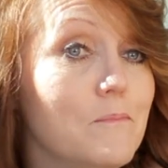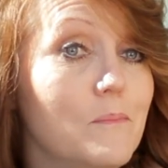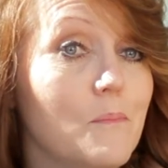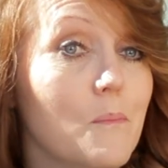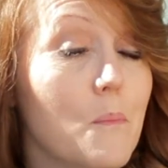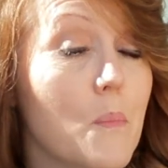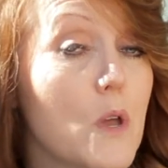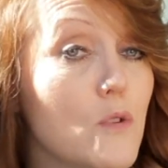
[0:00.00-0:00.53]

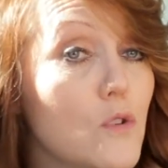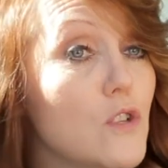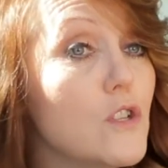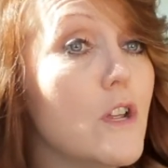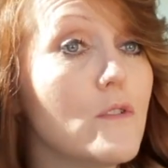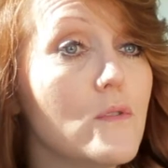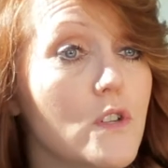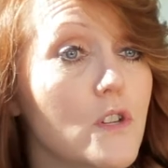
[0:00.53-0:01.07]
most
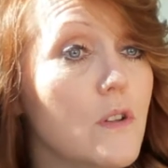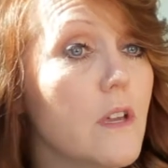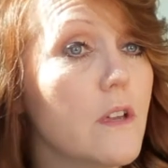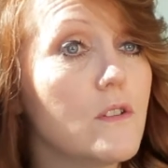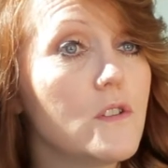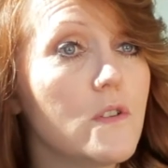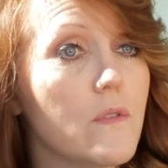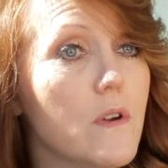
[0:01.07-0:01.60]
shows you go
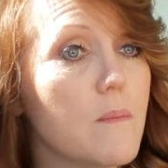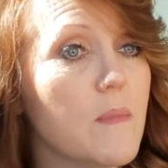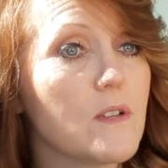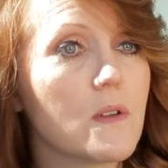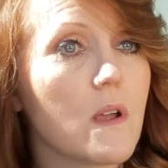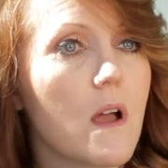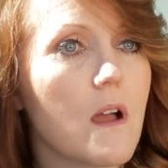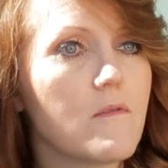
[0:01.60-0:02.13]
to or
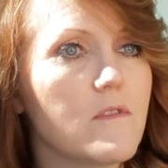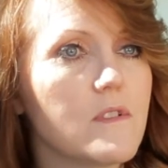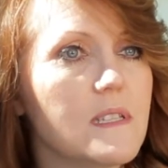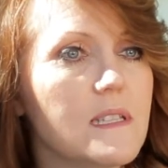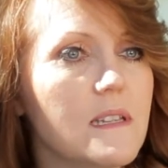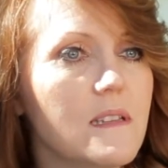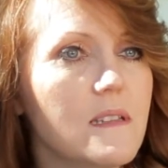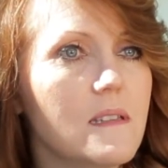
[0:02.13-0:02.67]
most
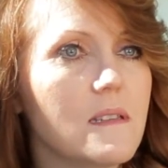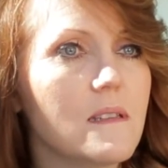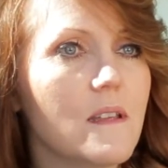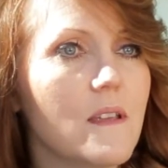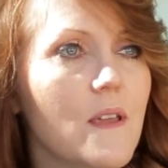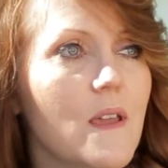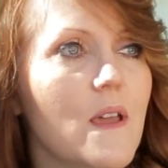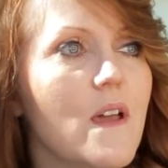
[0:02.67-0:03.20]
conferences,
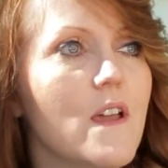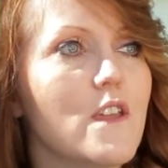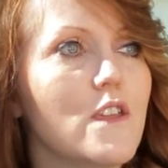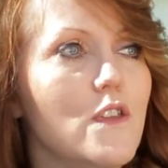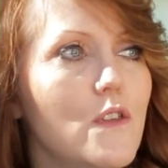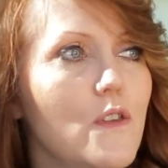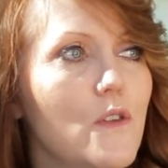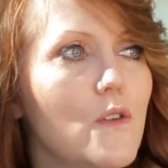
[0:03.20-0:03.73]

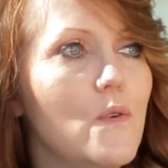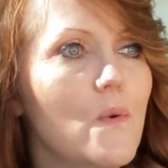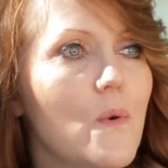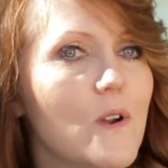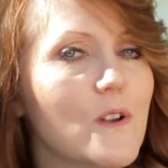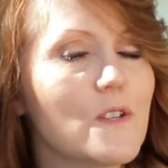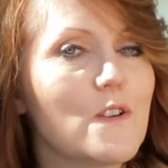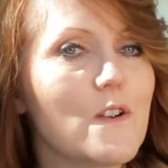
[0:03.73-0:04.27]
you
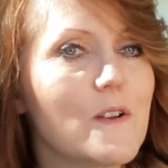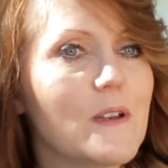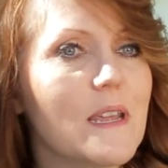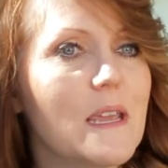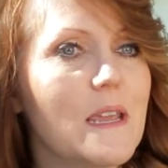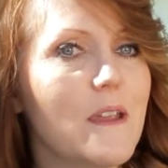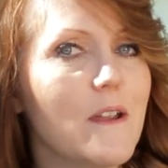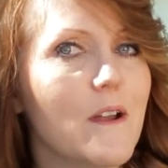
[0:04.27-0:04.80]
are starting
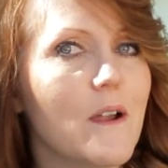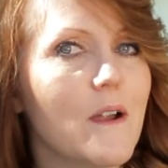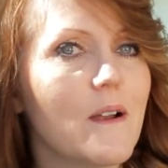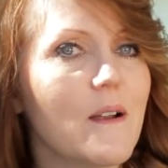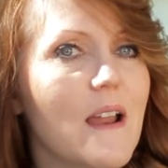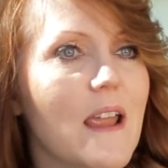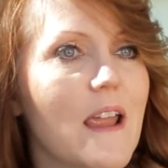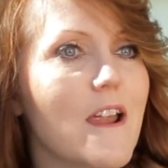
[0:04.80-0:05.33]
to
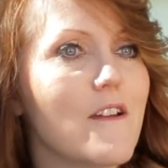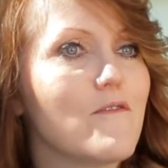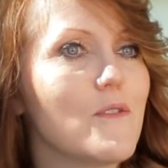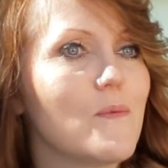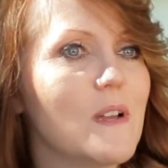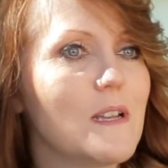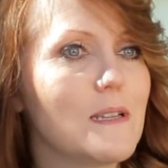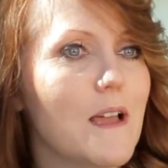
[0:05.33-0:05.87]
hear
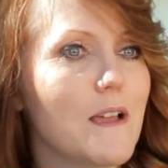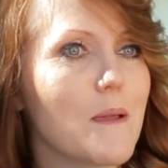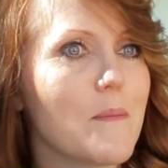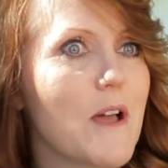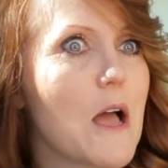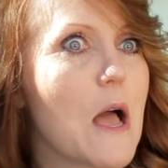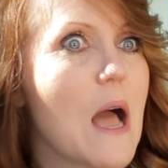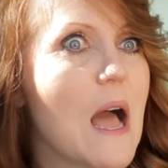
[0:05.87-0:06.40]
everyone talk
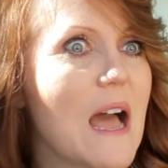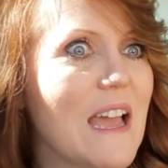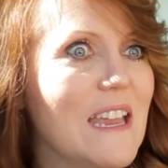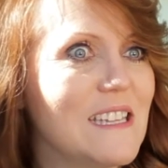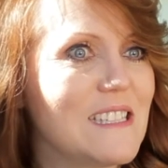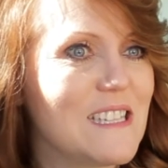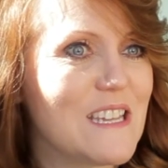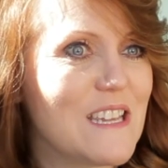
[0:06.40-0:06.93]
about
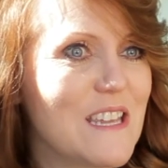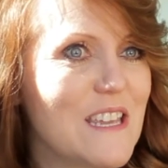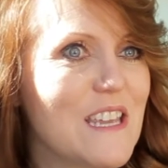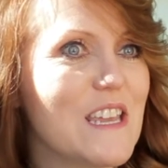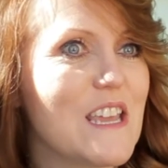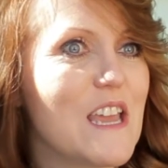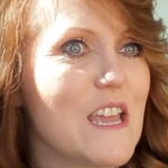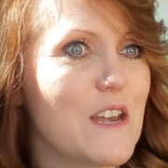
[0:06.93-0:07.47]
IT
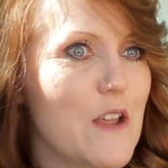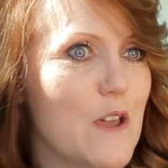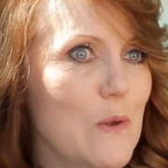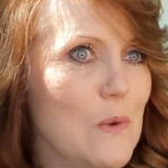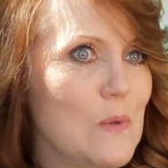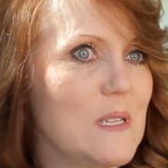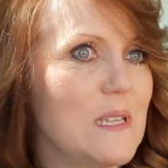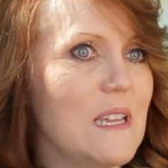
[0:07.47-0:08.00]
and
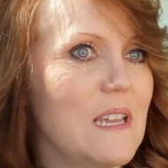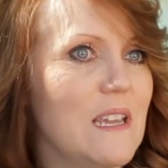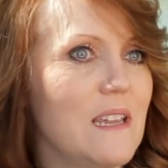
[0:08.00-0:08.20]
OT.